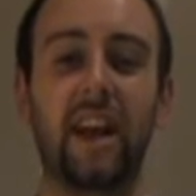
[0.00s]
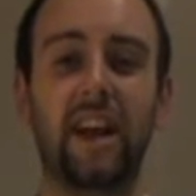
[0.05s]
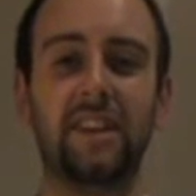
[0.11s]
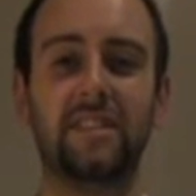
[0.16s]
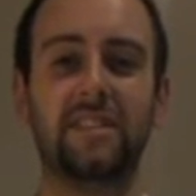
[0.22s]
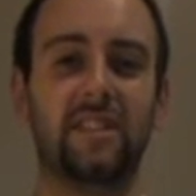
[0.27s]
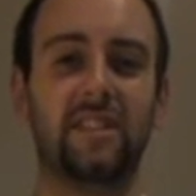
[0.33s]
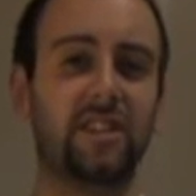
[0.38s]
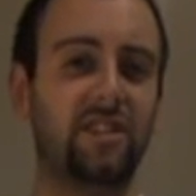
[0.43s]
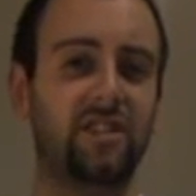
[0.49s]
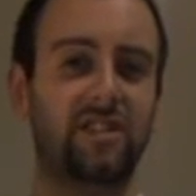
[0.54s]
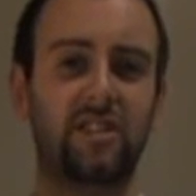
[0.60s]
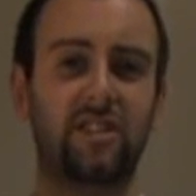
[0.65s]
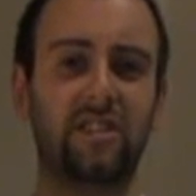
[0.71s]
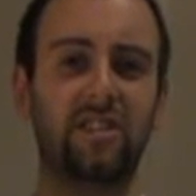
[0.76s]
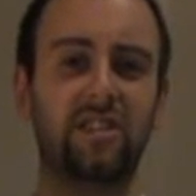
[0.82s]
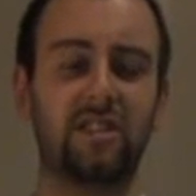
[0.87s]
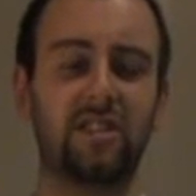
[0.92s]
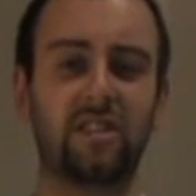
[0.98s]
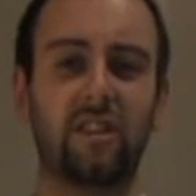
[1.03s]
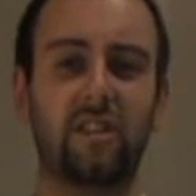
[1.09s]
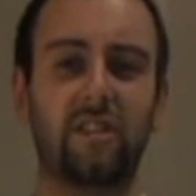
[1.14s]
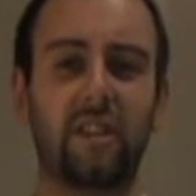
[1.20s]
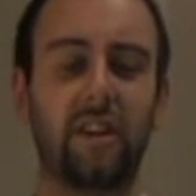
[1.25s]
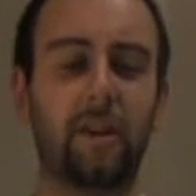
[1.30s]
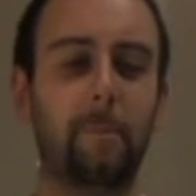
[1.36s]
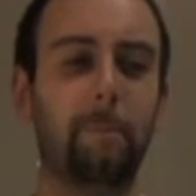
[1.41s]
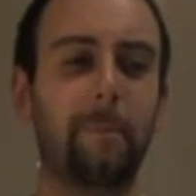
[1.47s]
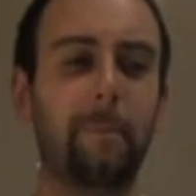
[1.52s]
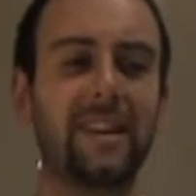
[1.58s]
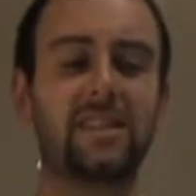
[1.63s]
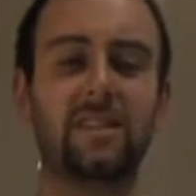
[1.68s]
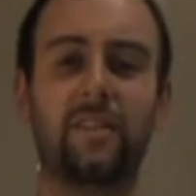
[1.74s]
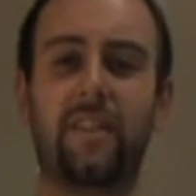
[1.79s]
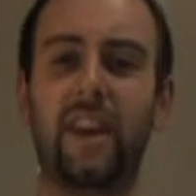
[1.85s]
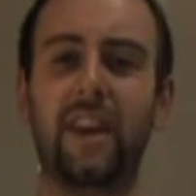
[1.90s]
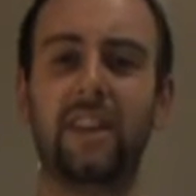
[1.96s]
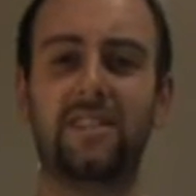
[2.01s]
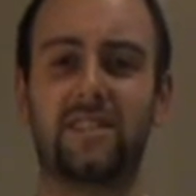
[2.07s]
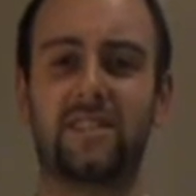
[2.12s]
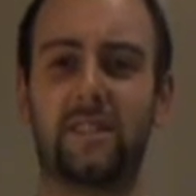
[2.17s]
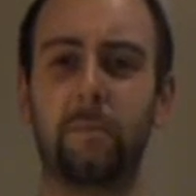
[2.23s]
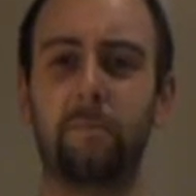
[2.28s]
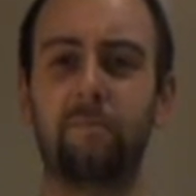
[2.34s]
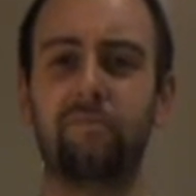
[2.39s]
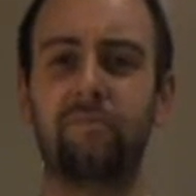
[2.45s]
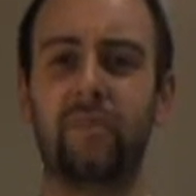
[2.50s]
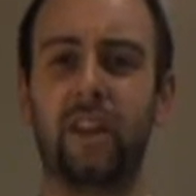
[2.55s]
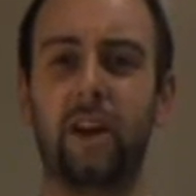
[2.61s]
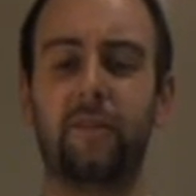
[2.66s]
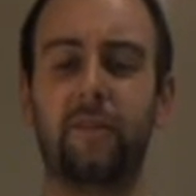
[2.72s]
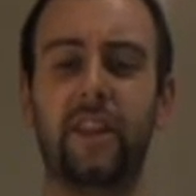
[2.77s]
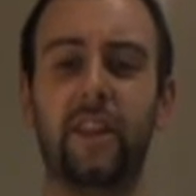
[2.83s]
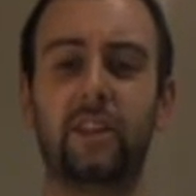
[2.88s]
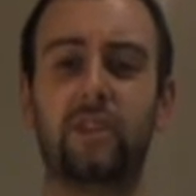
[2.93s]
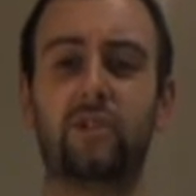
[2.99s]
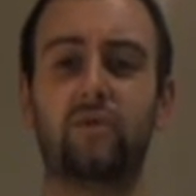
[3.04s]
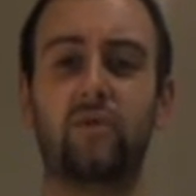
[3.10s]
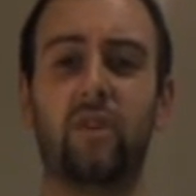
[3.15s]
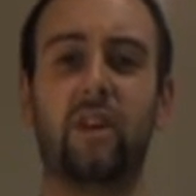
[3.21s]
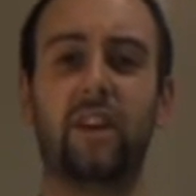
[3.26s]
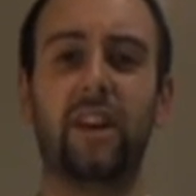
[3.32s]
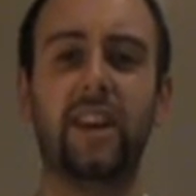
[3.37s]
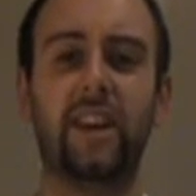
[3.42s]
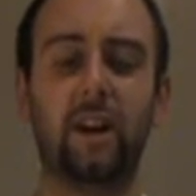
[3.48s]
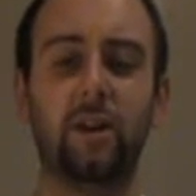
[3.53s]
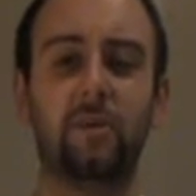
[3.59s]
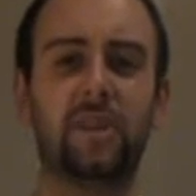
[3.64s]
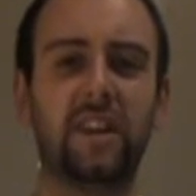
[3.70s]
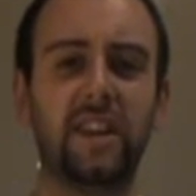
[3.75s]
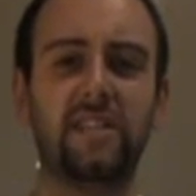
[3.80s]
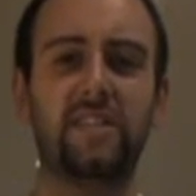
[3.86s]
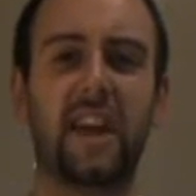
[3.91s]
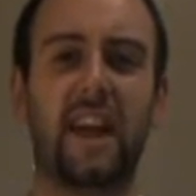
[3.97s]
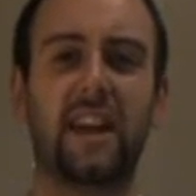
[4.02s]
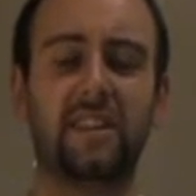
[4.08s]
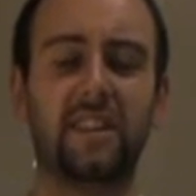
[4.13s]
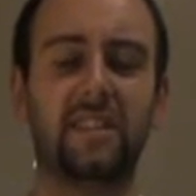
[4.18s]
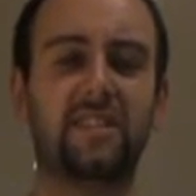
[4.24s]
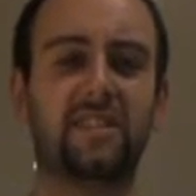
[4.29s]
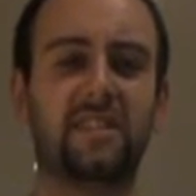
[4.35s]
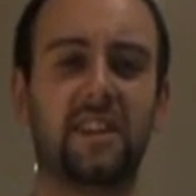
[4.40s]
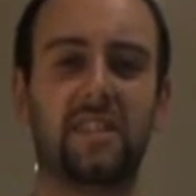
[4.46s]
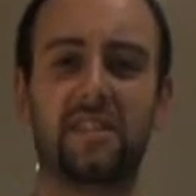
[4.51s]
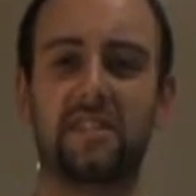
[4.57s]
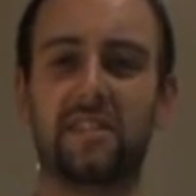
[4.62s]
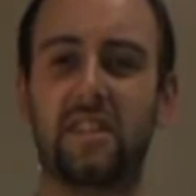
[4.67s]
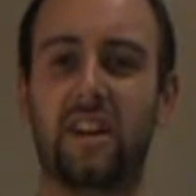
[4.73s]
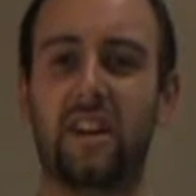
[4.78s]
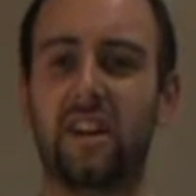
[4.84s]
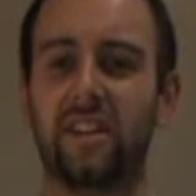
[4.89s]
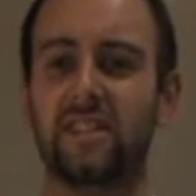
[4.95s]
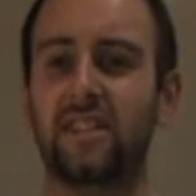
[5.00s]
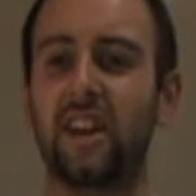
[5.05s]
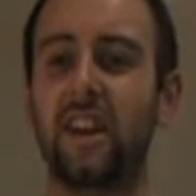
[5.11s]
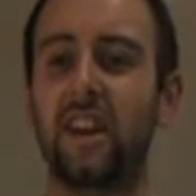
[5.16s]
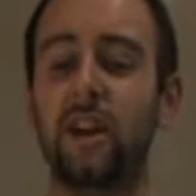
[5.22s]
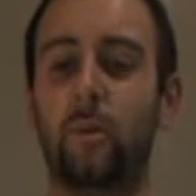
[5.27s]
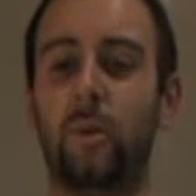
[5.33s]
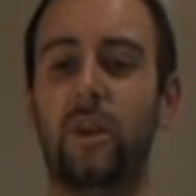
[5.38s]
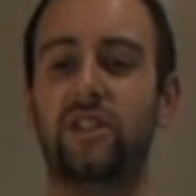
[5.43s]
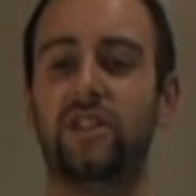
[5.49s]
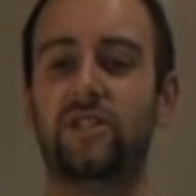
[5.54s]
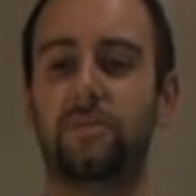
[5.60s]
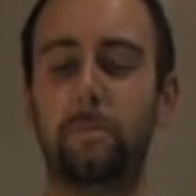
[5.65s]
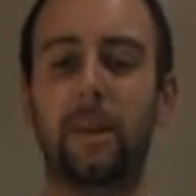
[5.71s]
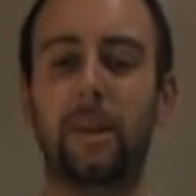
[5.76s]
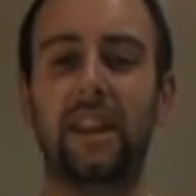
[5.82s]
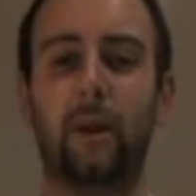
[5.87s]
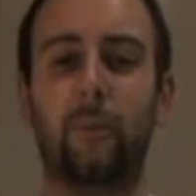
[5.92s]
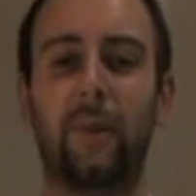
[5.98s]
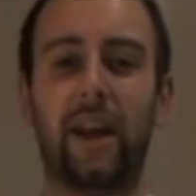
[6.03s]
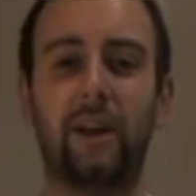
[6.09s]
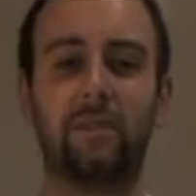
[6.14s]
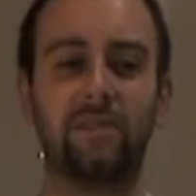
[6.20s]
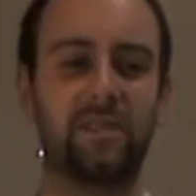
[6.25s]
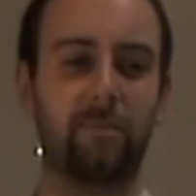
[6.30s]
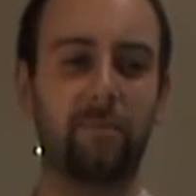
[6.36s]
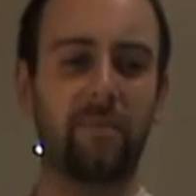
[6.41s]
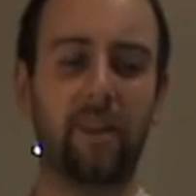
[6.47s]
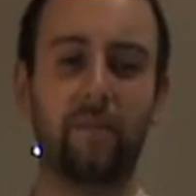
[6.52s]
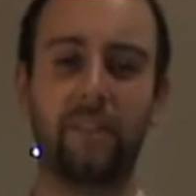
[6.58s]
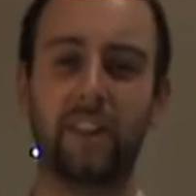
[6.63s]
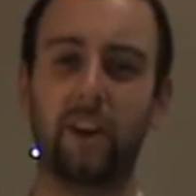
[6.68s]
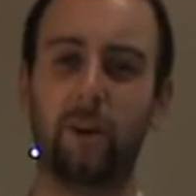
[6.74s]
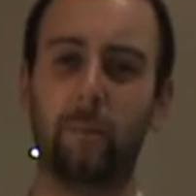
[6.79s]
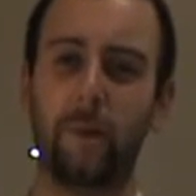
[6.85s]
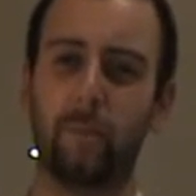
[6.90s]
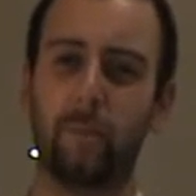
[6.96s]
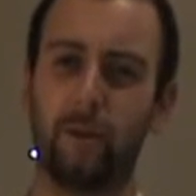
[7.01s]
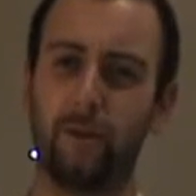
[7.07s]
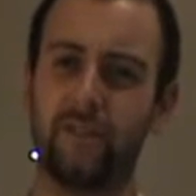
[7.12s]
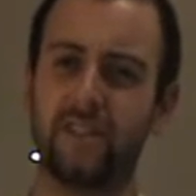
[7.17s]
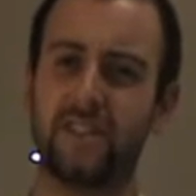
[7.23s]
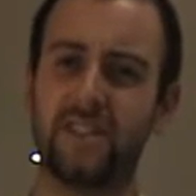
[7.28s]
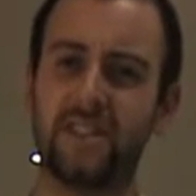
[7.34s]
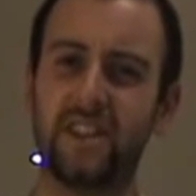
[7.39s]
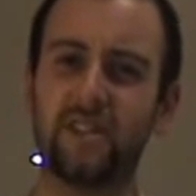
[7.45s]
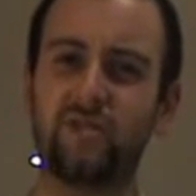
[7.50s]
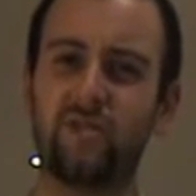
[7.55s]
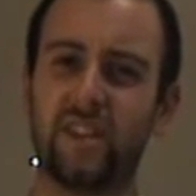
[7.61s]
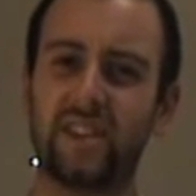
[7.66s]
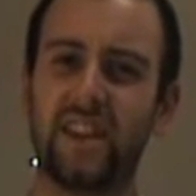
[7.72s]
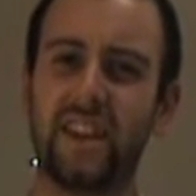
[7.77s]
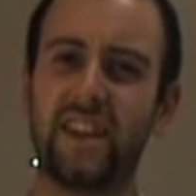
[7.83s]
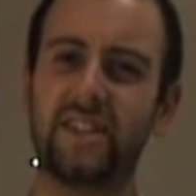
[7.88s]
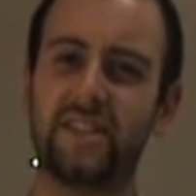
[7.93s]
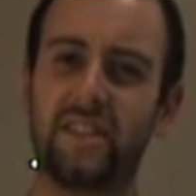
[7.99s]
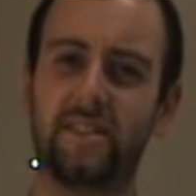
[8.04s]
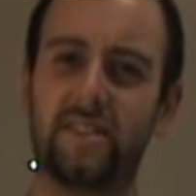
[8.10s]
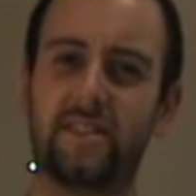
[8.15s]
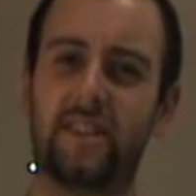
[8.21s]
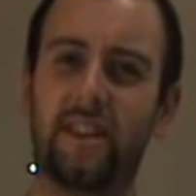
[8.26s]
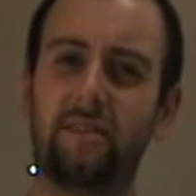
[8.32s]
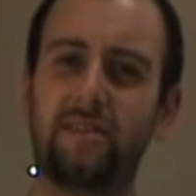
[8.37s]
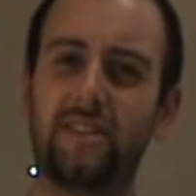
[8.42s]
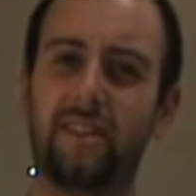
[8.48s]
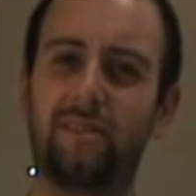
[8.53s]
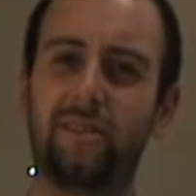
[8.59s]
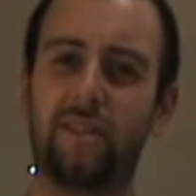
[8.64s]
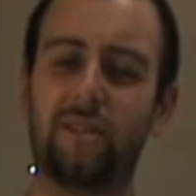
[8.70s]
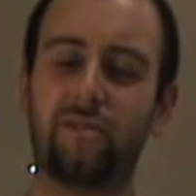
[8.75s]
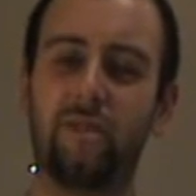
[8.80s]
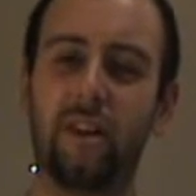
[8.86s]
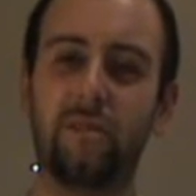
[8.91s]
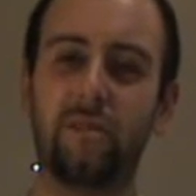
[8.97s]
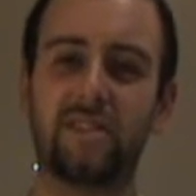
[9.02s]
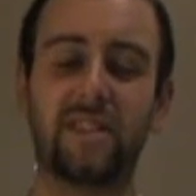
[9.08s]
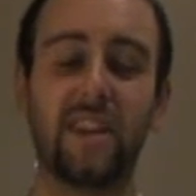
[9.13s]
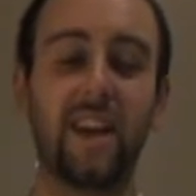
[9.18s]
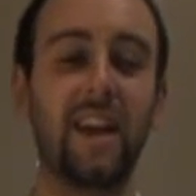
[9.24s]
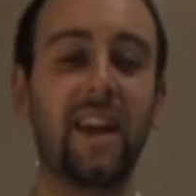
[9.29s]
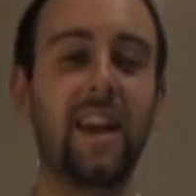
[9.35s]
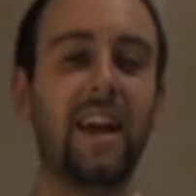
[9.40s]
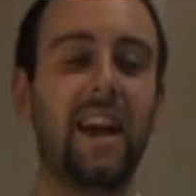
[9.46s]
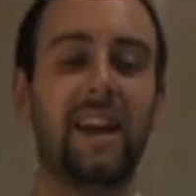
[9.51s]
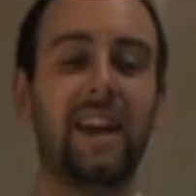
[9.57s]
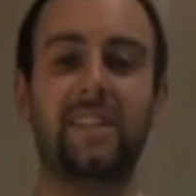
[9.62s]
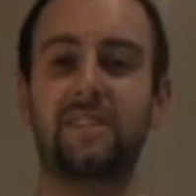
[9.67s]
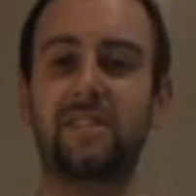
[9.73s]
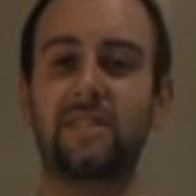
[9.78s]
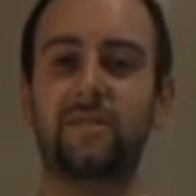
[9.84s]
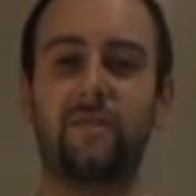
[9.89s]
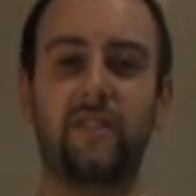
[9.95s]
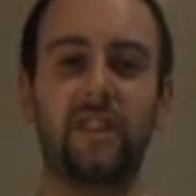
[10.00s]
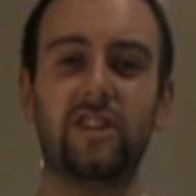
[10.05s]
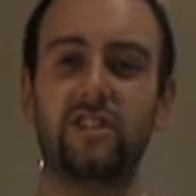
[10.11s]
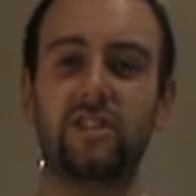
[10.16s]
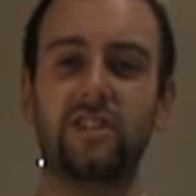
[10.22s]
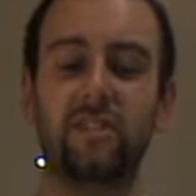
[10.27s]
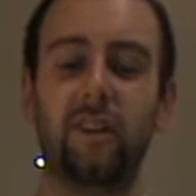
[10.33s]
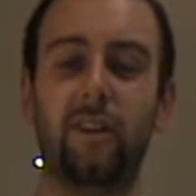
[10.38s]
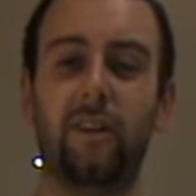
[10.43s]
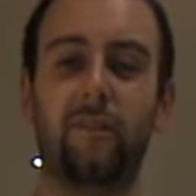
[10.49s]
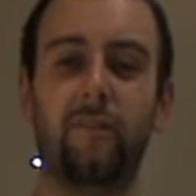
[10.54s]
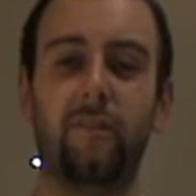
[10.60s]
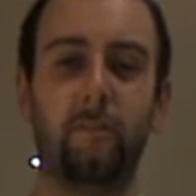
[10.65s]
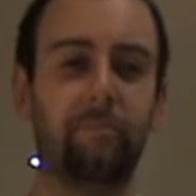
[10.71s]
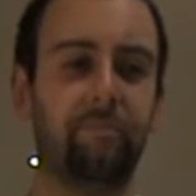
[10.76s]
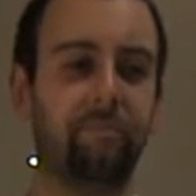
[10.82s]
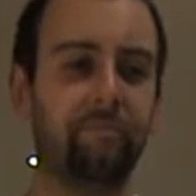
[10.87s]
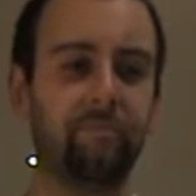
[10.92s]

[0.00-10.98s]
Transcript: As I said, you just got the massive hits of the dry, oaky tannins at the start, which mellow out, give a little bit more of a citric taste as it's going down your throat, and it just finishes off